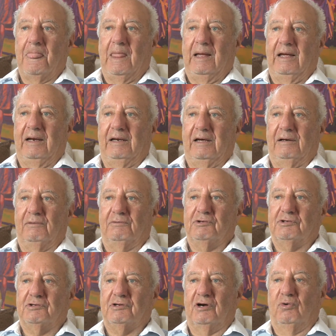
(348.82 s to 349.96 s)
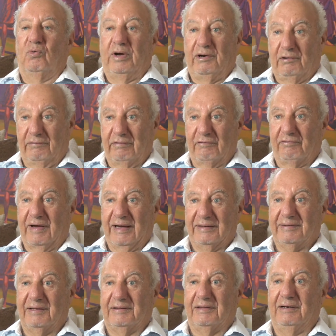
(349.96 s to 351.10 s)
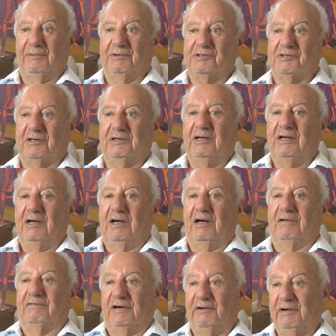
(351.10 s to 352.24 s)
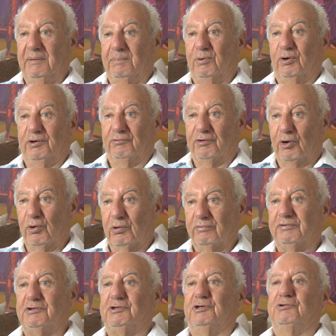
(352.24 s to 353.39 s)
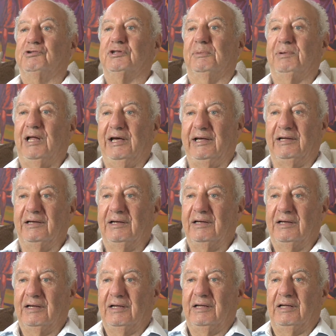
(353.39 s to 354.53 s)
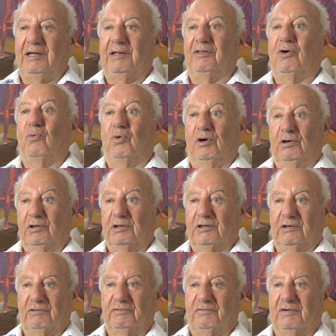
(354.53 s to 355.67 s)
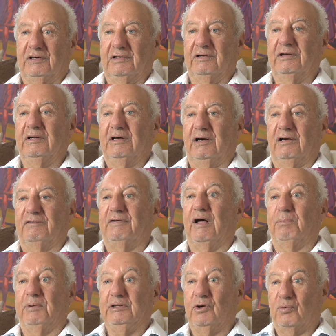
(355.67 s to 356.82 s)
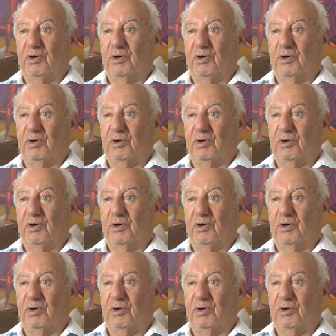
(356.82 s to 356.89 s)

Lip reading: And I was aware of the fact that there was a very important role for Jews to play in the world of helping the